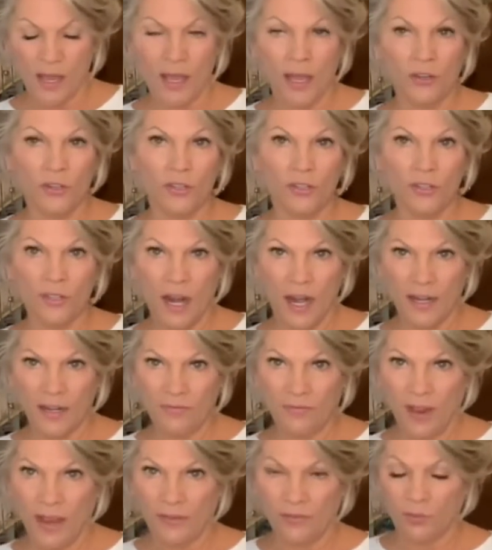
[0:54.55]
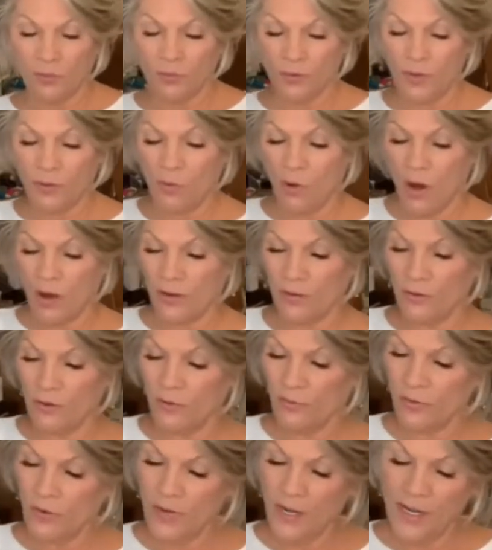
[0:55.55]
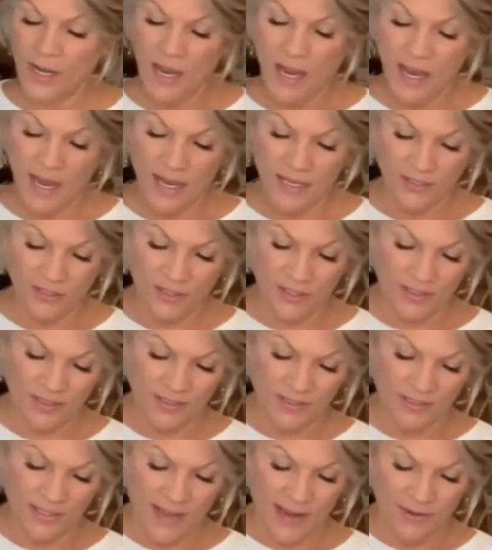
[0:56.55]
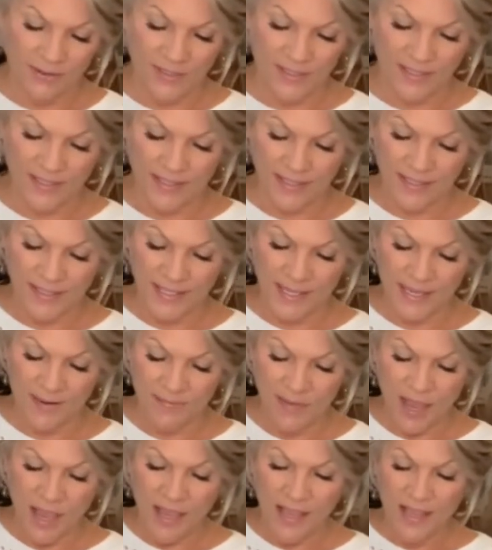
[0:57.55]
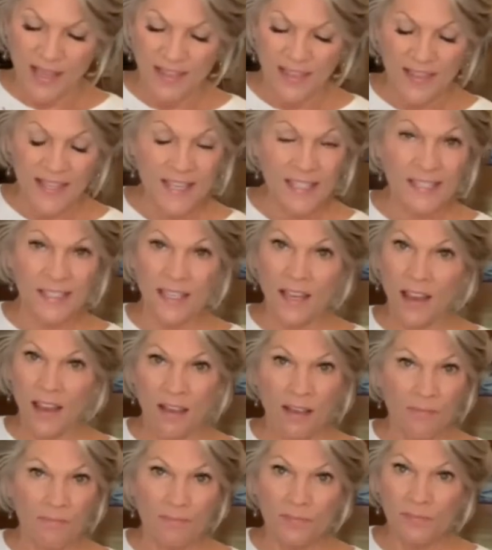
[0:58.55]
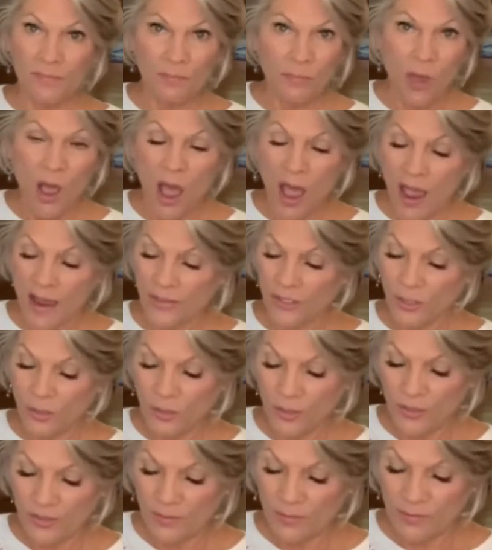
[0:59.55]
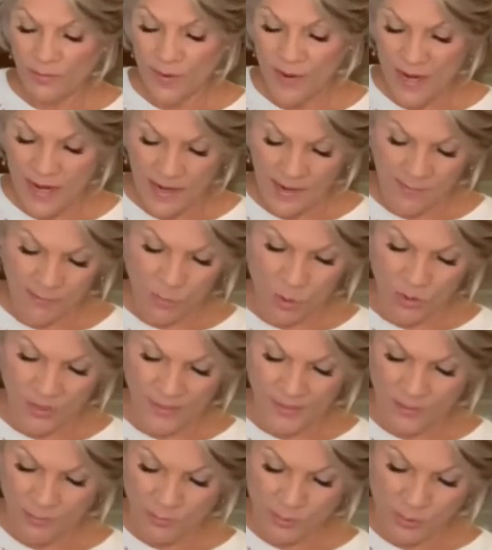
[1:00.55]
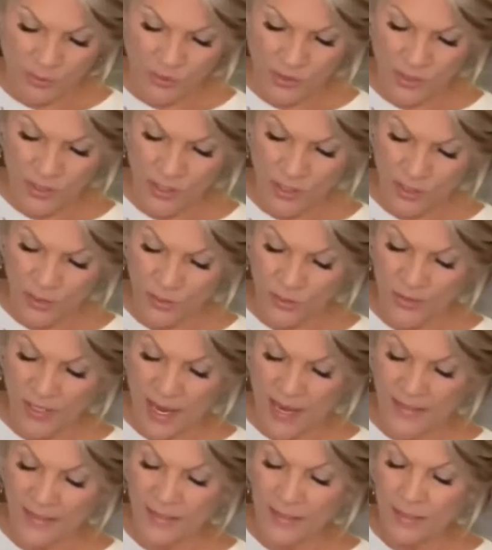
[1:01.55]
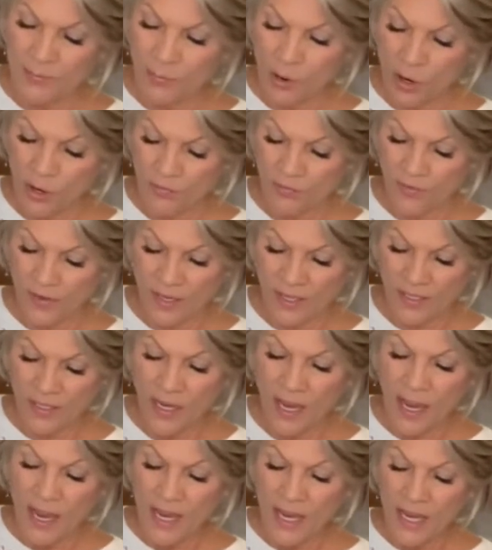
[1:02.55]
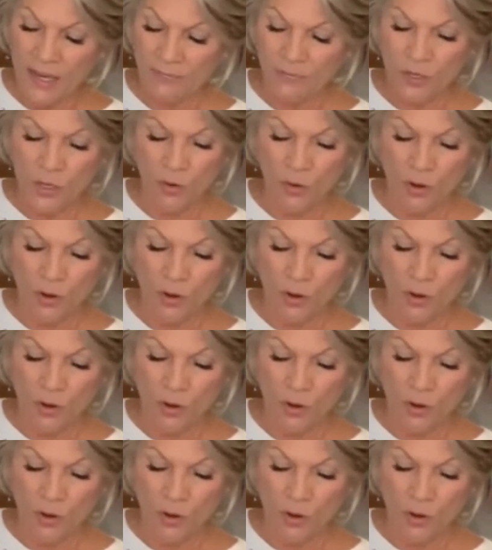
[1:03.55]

195-degree water over it and just allow it to steep. This pot couldn't be more simple to use, and it's perfect if you